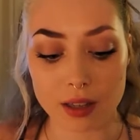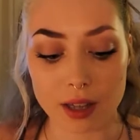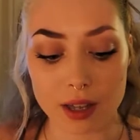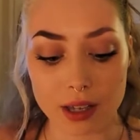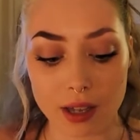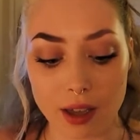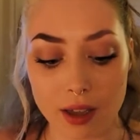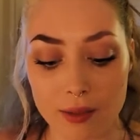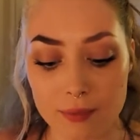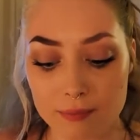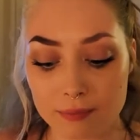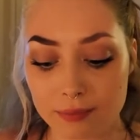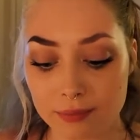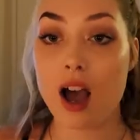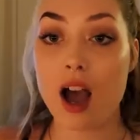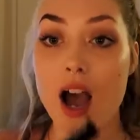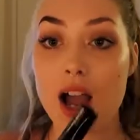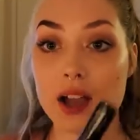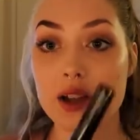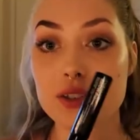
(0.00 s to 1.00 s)
I like it.
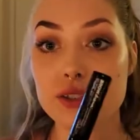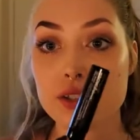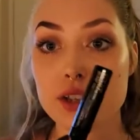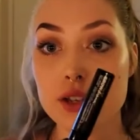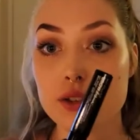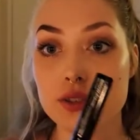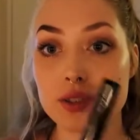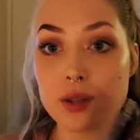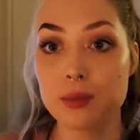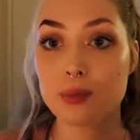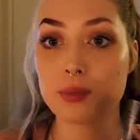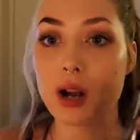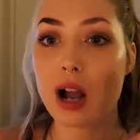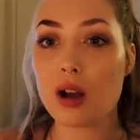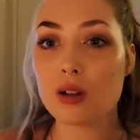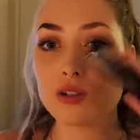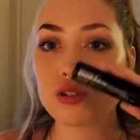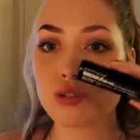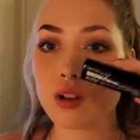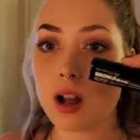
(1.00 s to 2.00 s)
I also use the
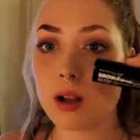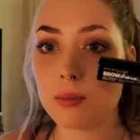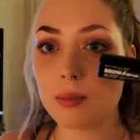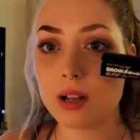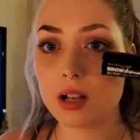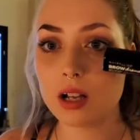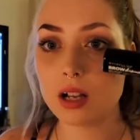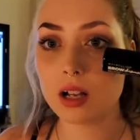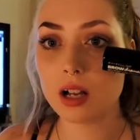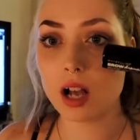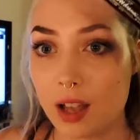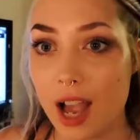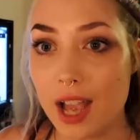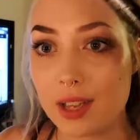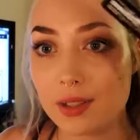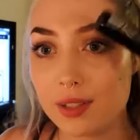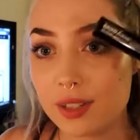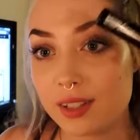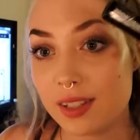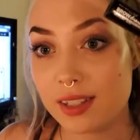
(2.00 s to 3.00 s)
Brow Drama.
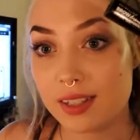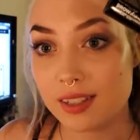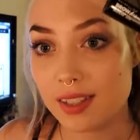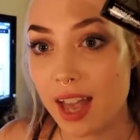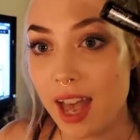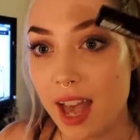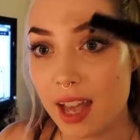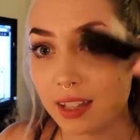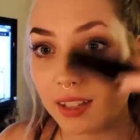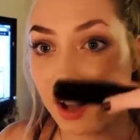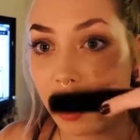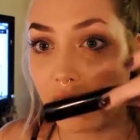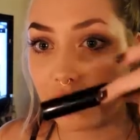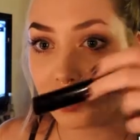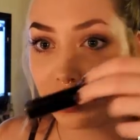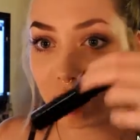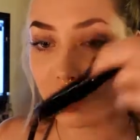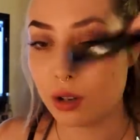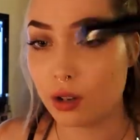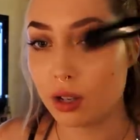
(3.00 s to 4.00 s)
I use it to set and
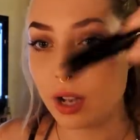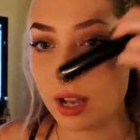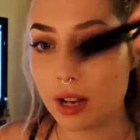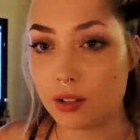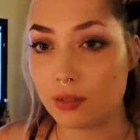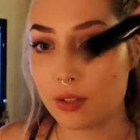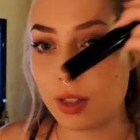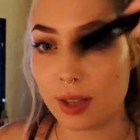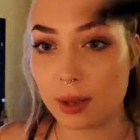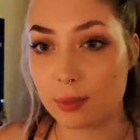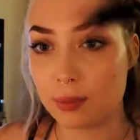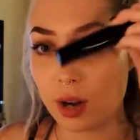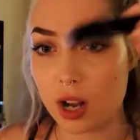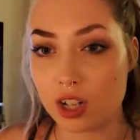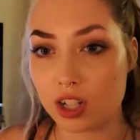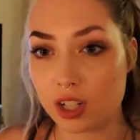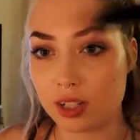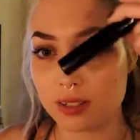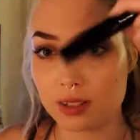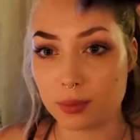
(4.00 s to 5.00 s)
also kind of like
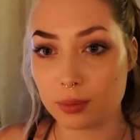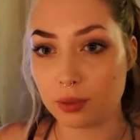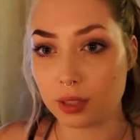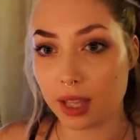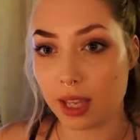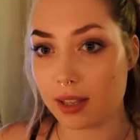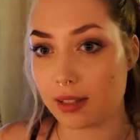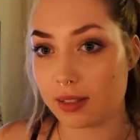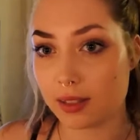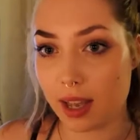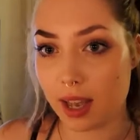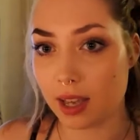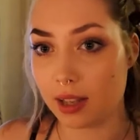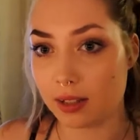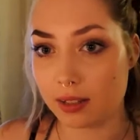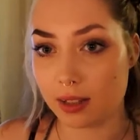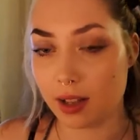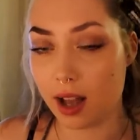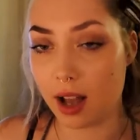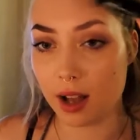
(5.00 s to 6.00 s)
brush into place
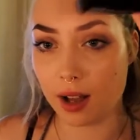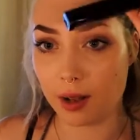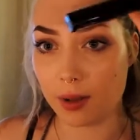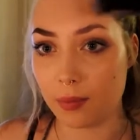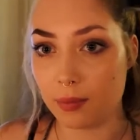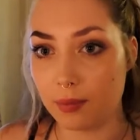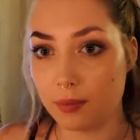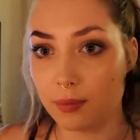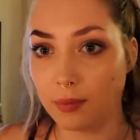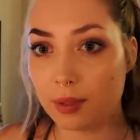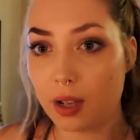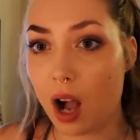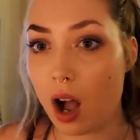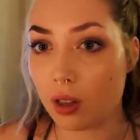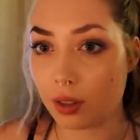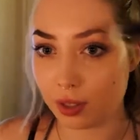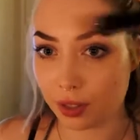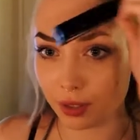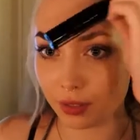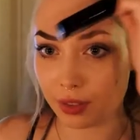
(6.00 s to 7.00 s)
and
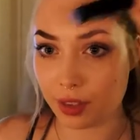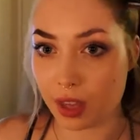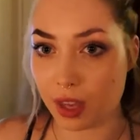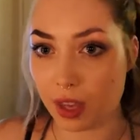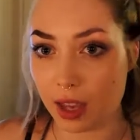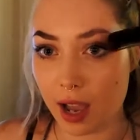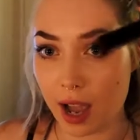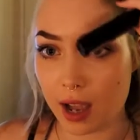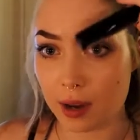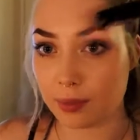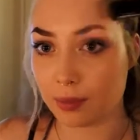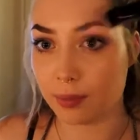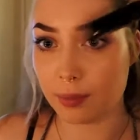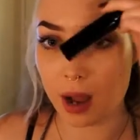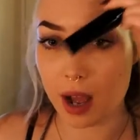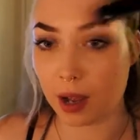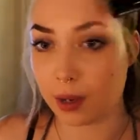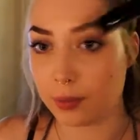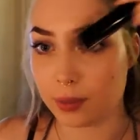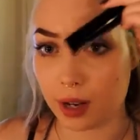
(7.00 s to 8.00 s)
color the
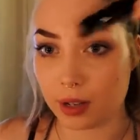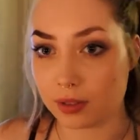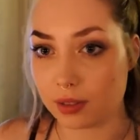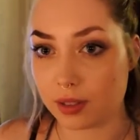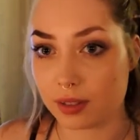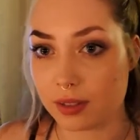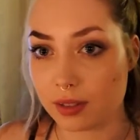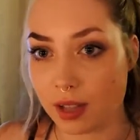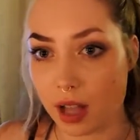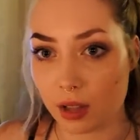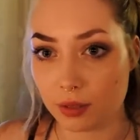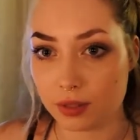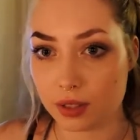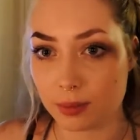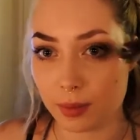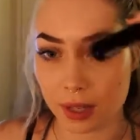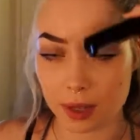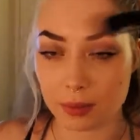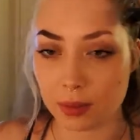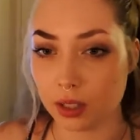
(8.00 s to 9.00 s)
eyebrows itself
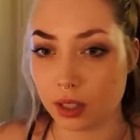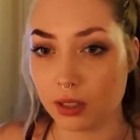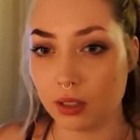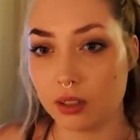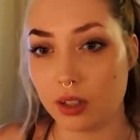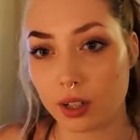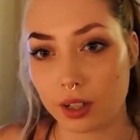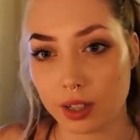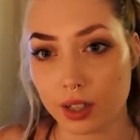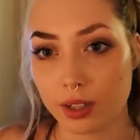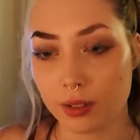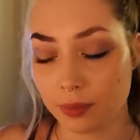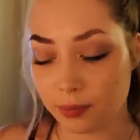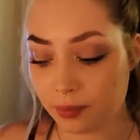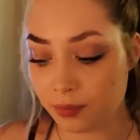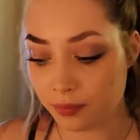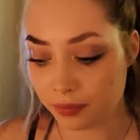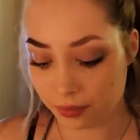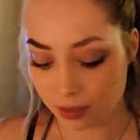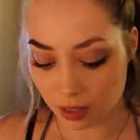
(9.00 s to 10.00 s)
to make them a little darker.
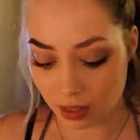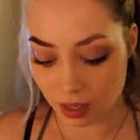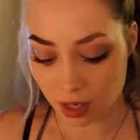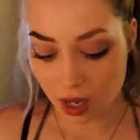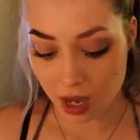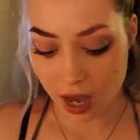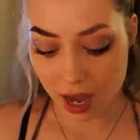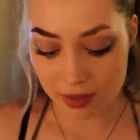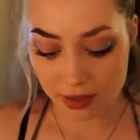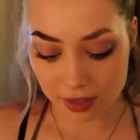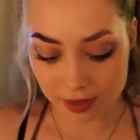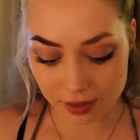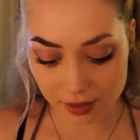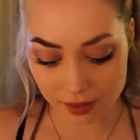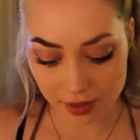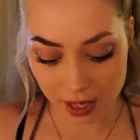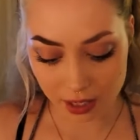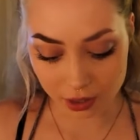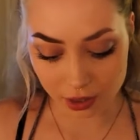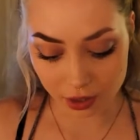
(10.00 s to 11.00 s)
And this
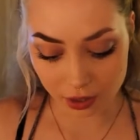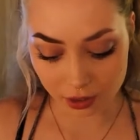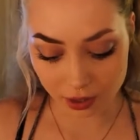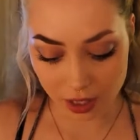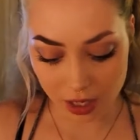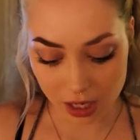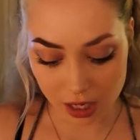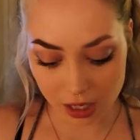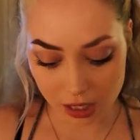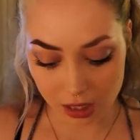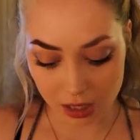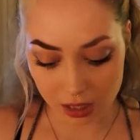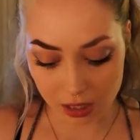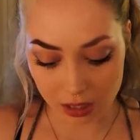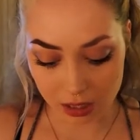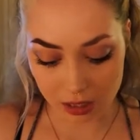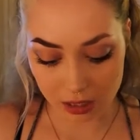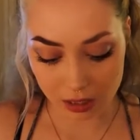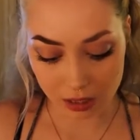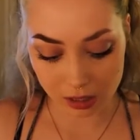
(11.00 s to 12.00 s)
is actually
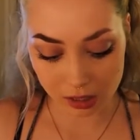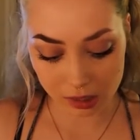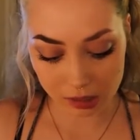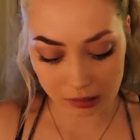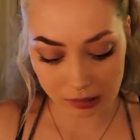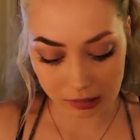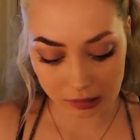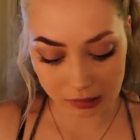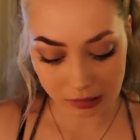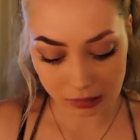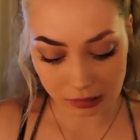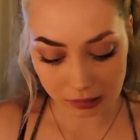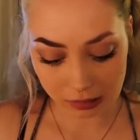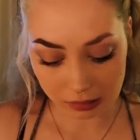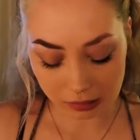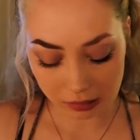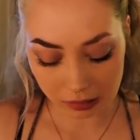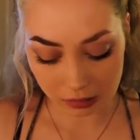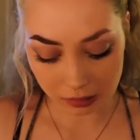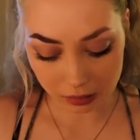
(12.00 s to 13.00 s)
in,
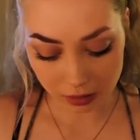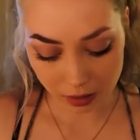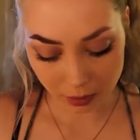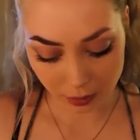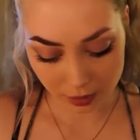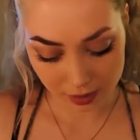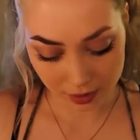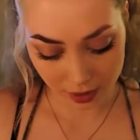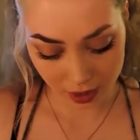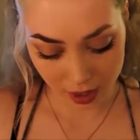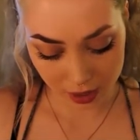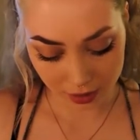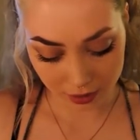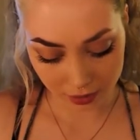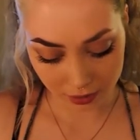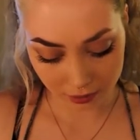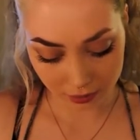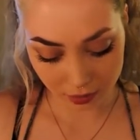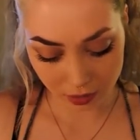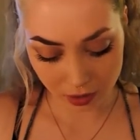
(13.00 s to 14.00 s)
where's the
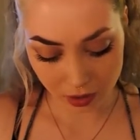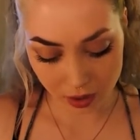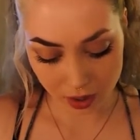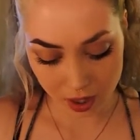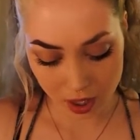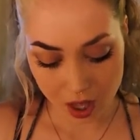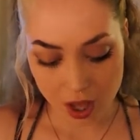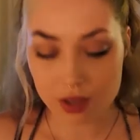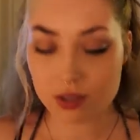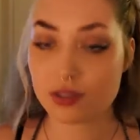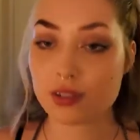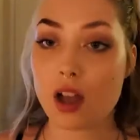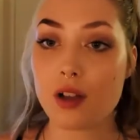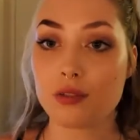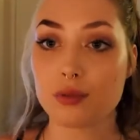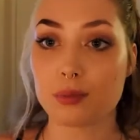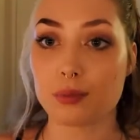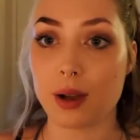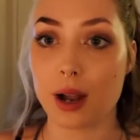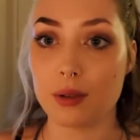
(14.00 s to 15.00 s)
color?
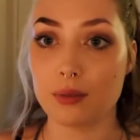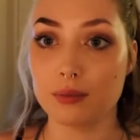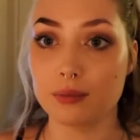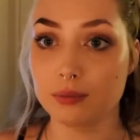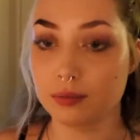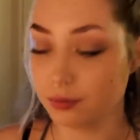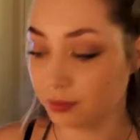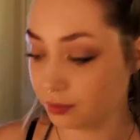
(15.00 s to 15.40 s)
Soft brown.